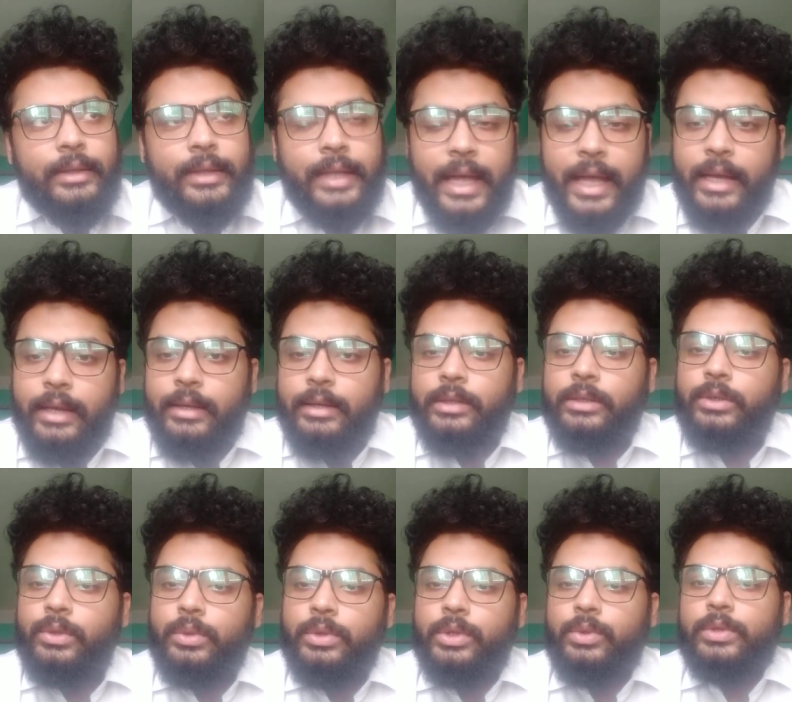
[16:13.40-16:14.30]
then
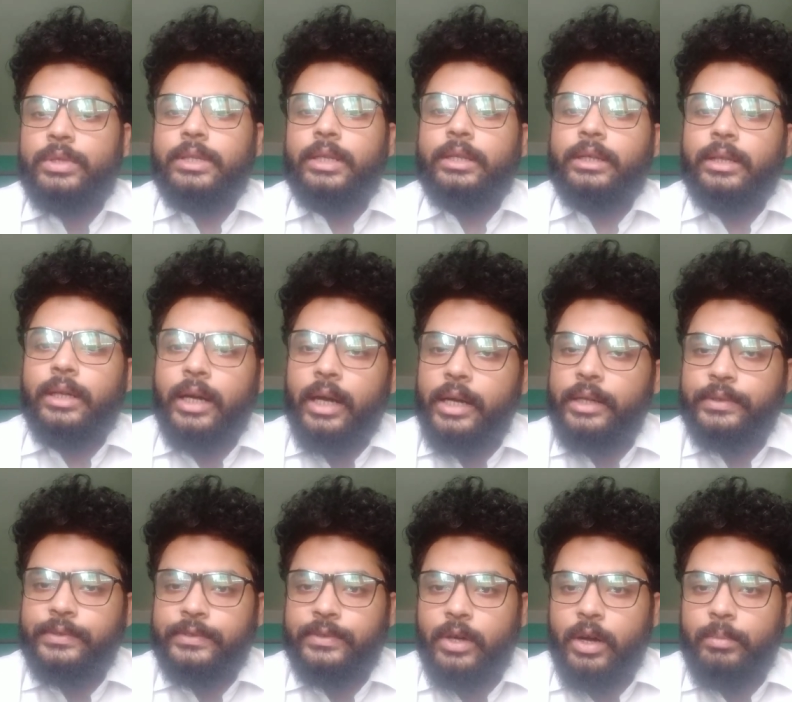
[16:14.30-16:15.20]
you use the
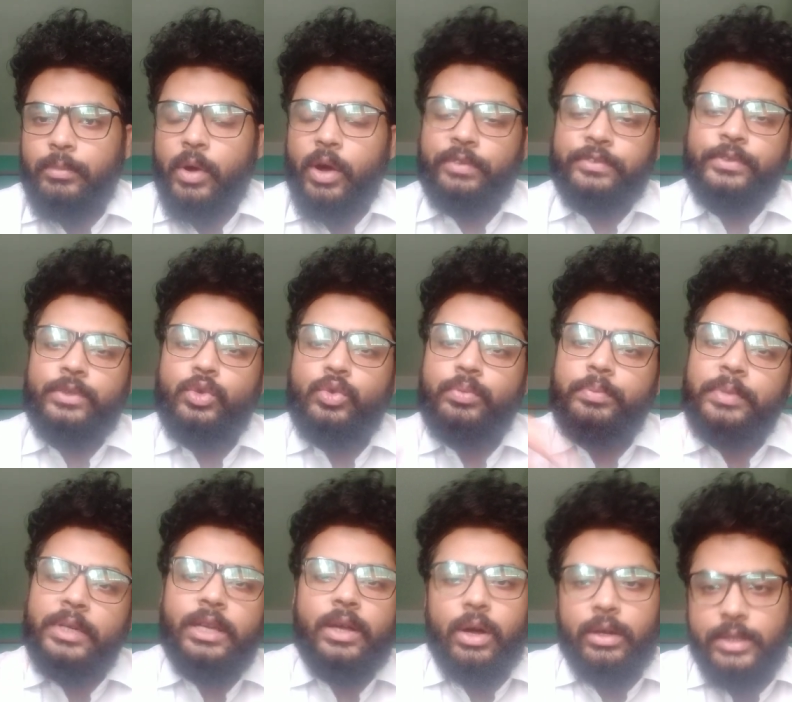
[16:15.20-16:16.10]
third form of to
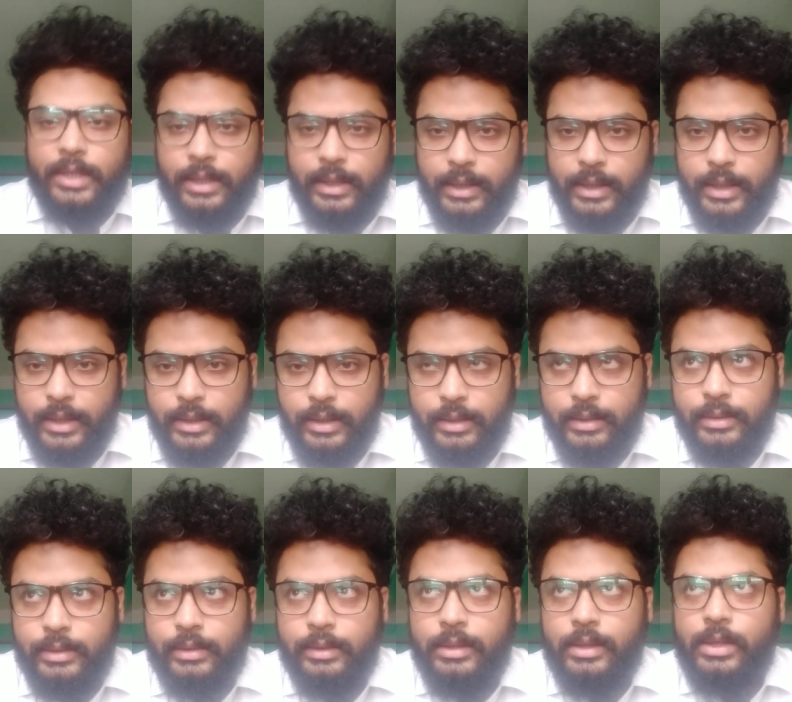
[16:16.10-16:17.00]
be auxiliary
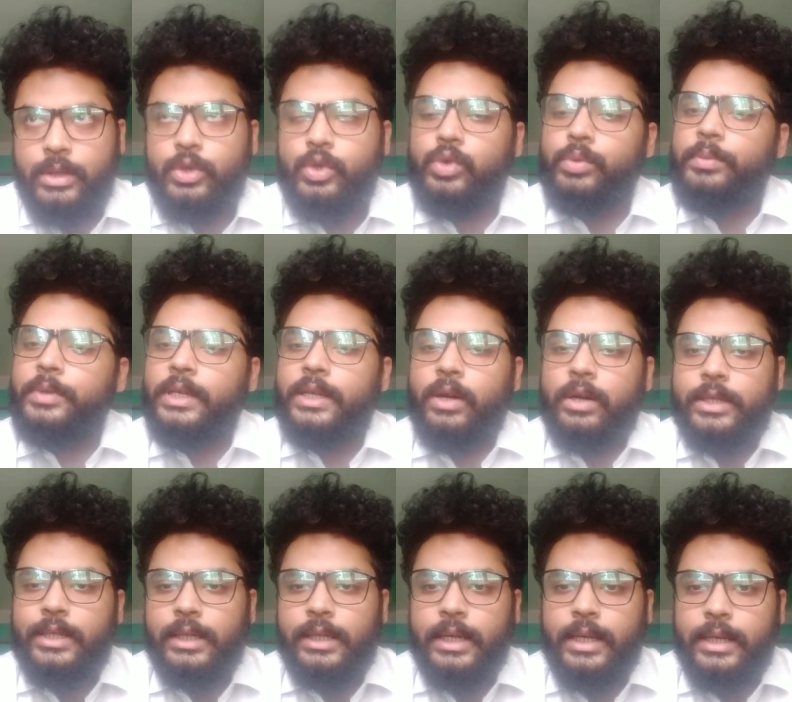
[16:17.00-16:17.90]
to be
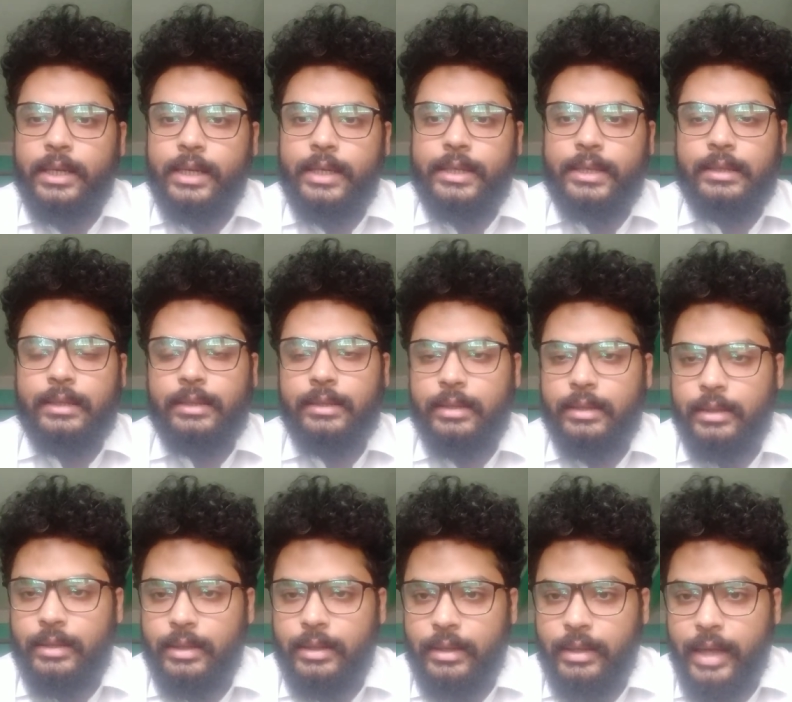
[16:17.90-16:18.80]
auxiliary is
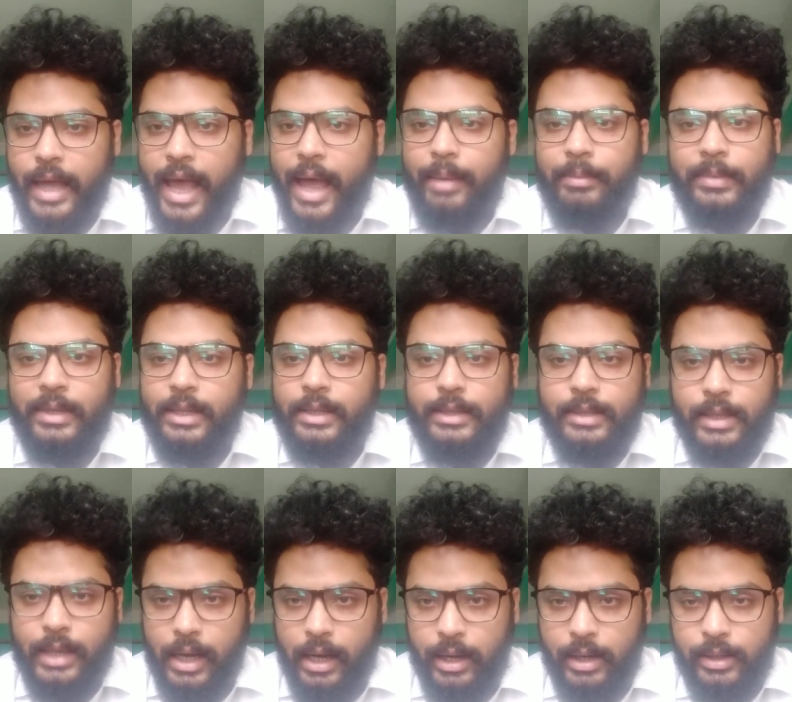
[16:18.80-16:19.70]
M
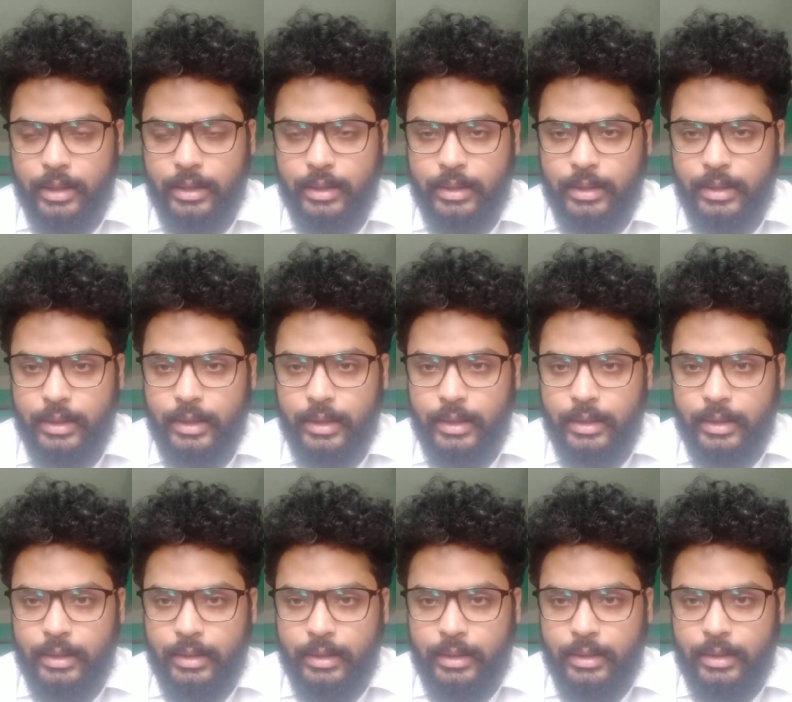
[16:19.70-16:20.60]
is R.
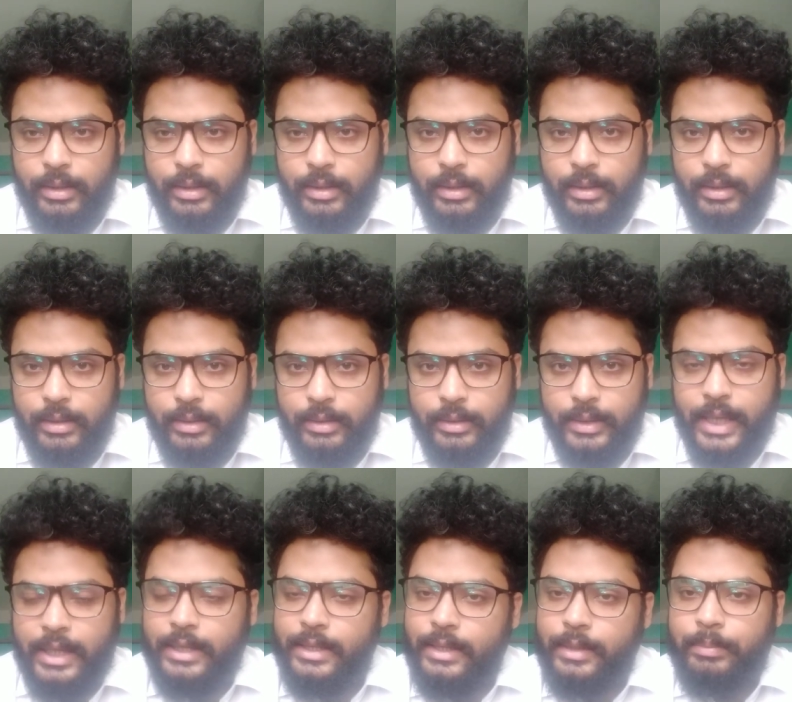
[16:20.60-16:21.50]

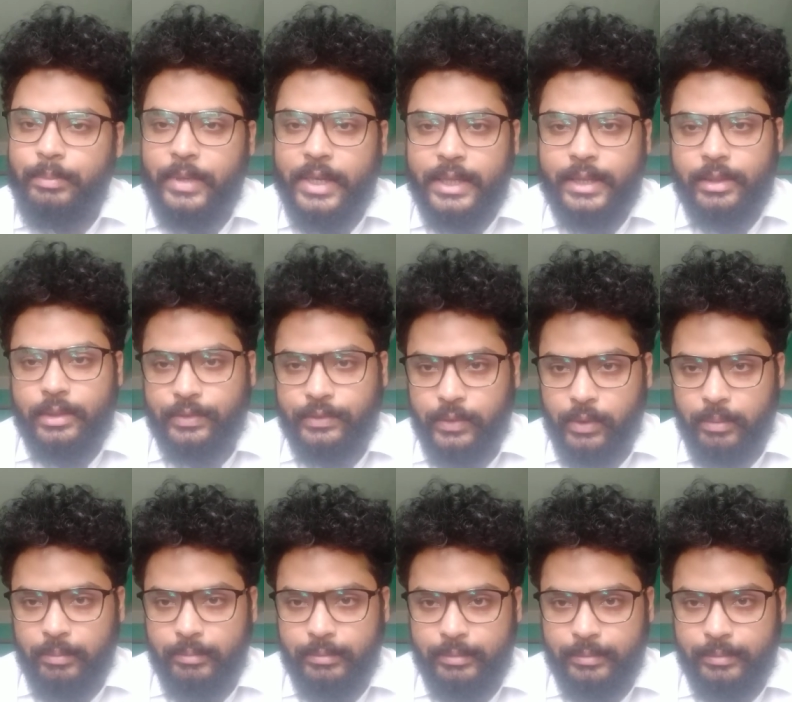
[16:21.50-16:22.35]
that is the present form